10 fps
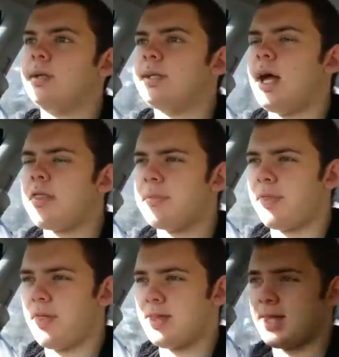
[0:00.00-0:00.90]
The other
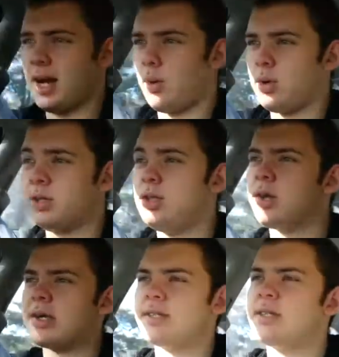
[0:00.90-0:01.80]
thing that I wanted you
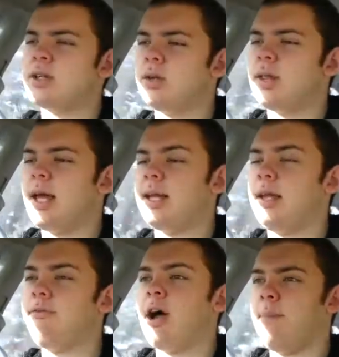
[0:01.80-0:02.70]
guys to do, that
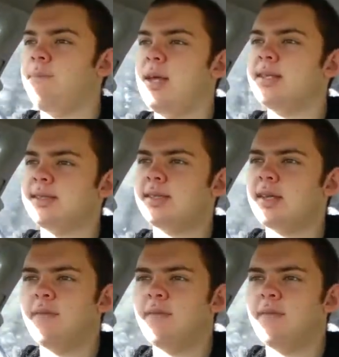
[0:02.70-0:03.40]
if I miss a